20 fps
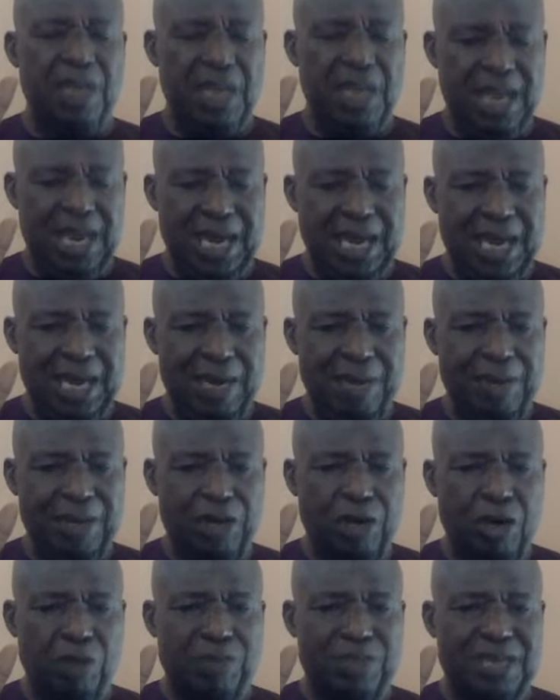and let it
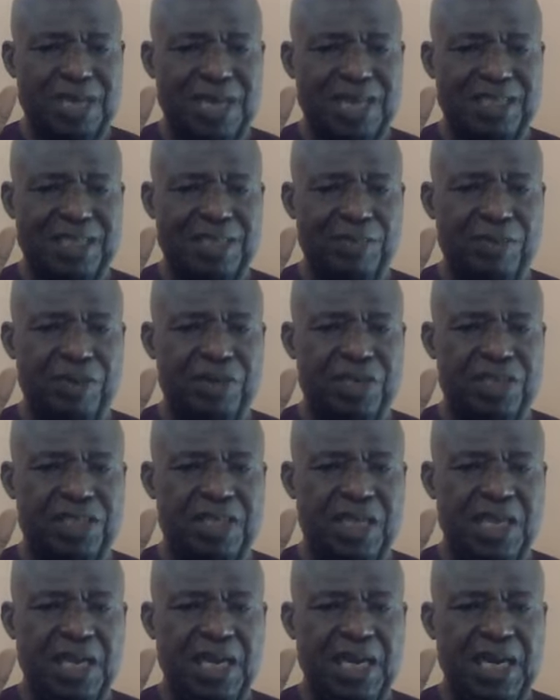become testimonies.
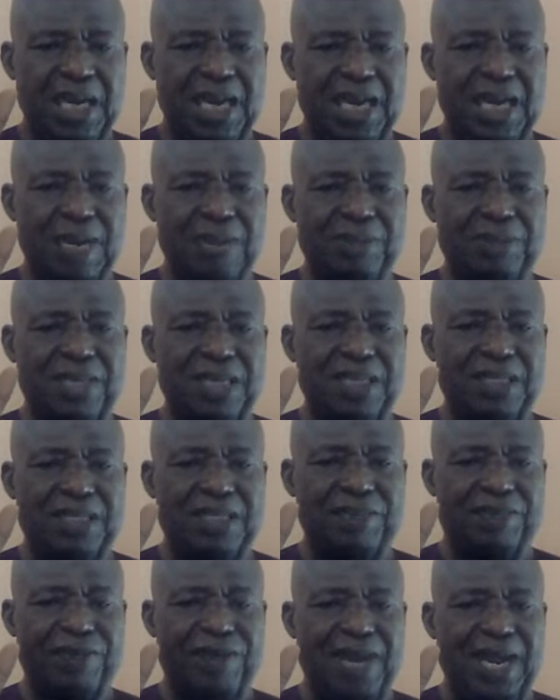Let them
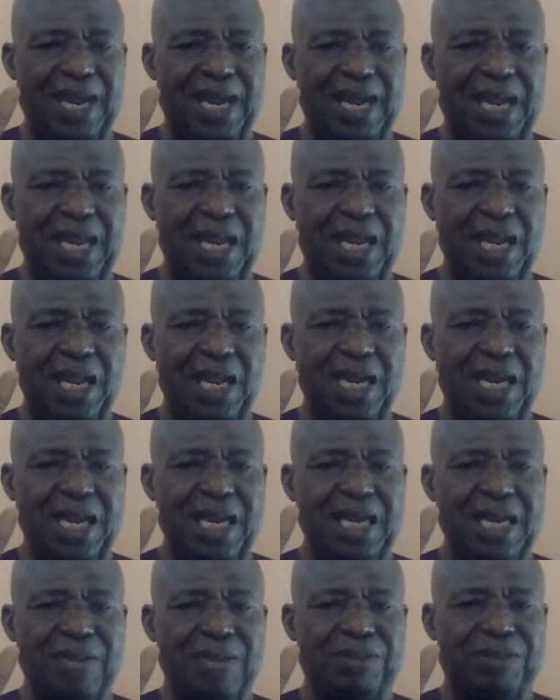testify. Let
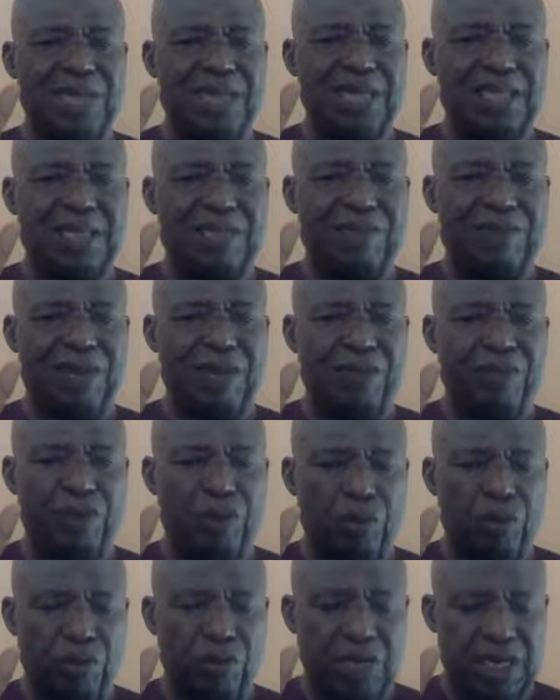them testify of your
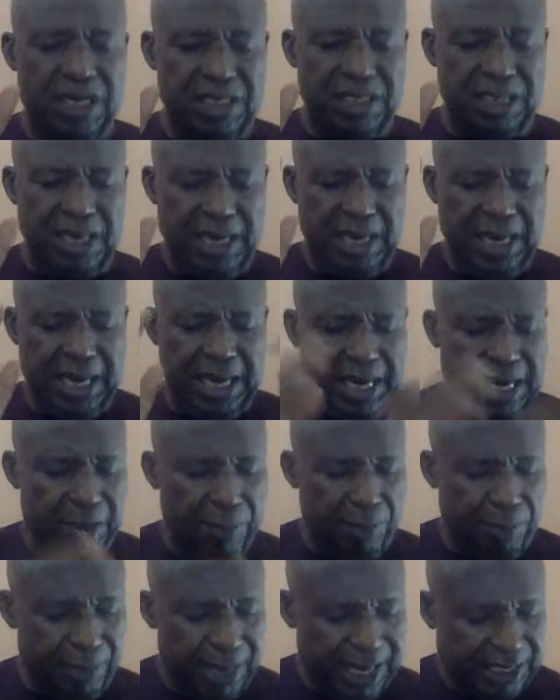goodness. In the
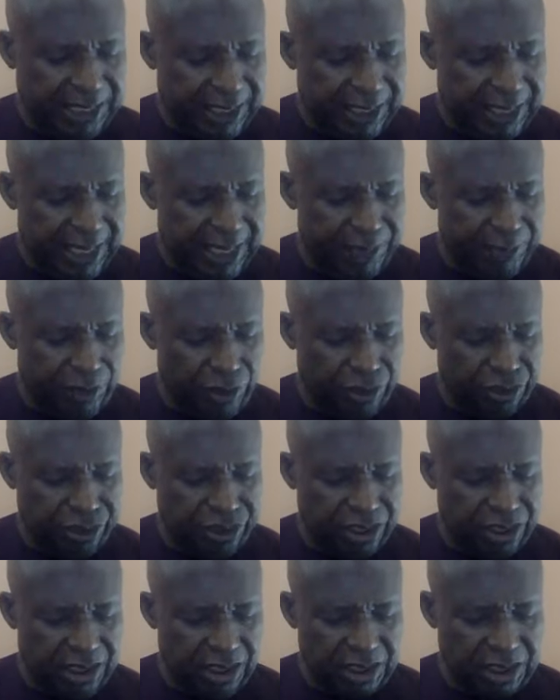mighty name of
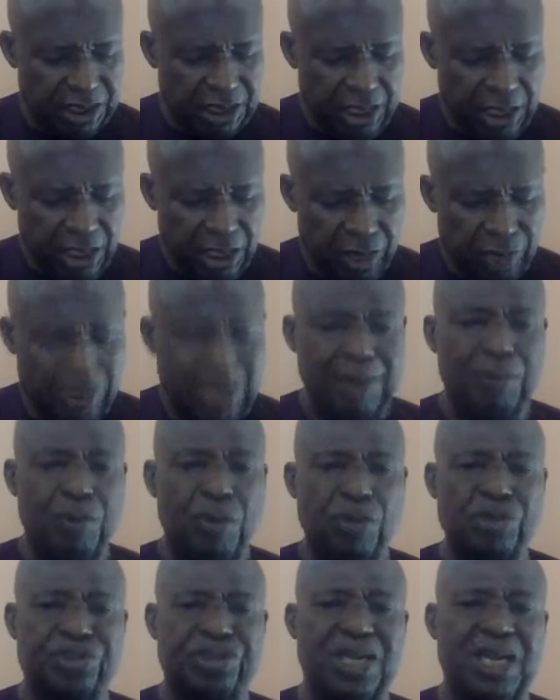Jesus. Rambo
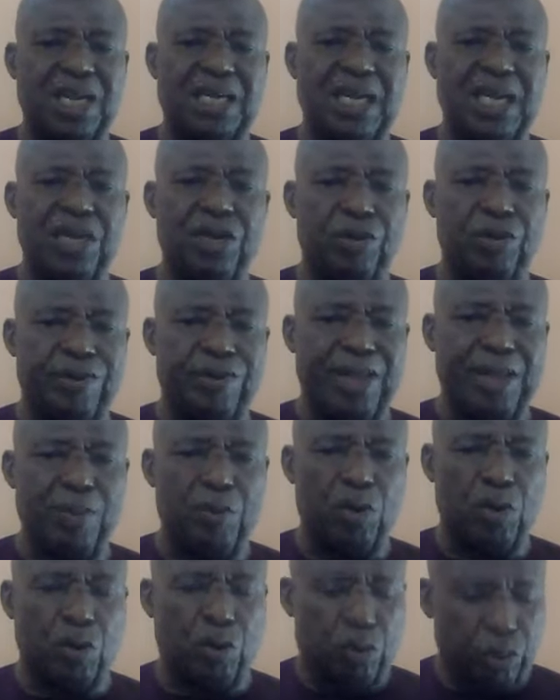Shakado
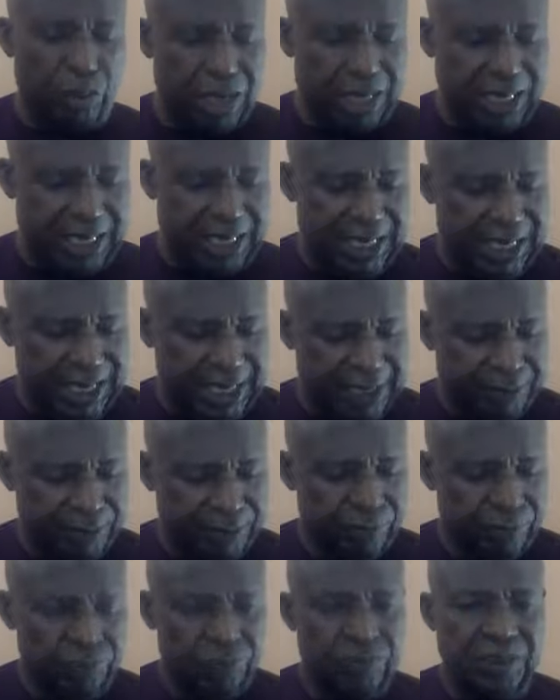Riboro Kurakinda.
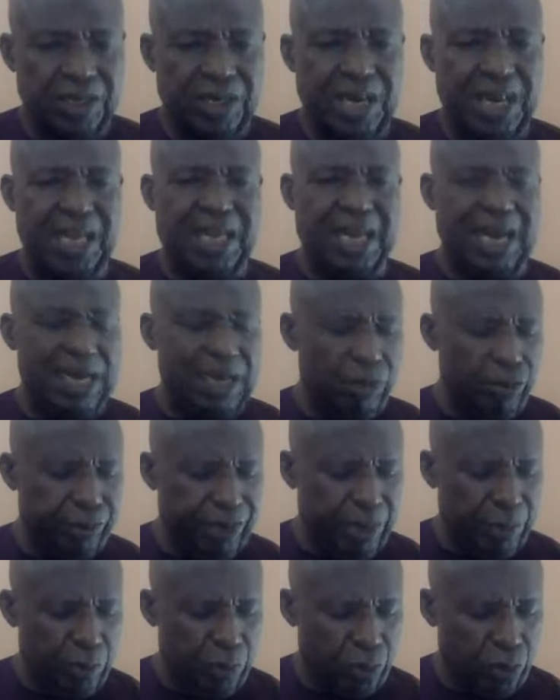Rikano
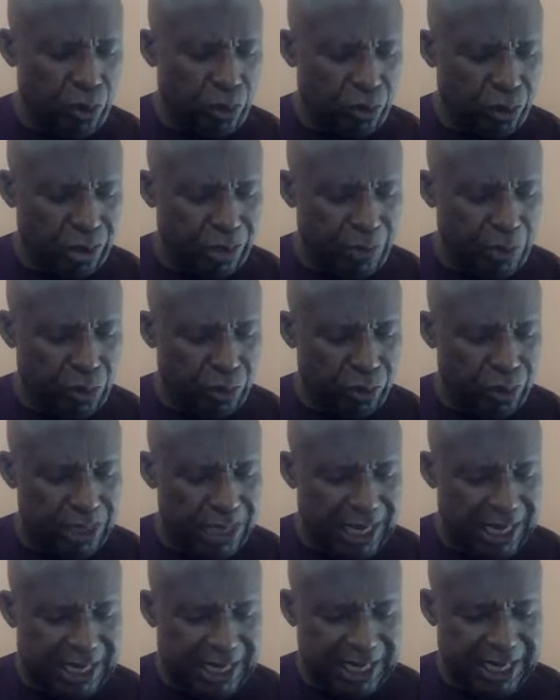Riboro Kurabokura
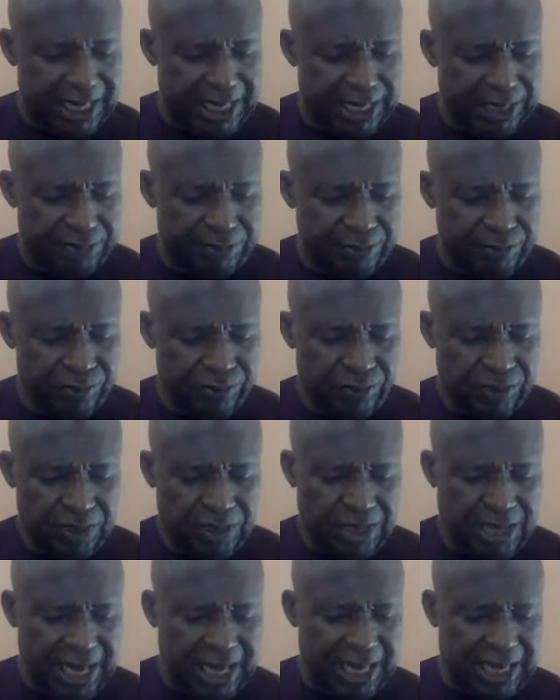Hakanda.
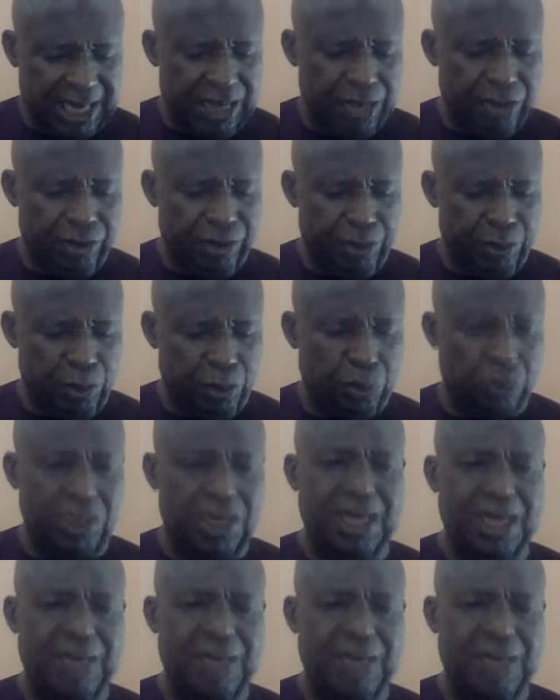Rakano Ribokura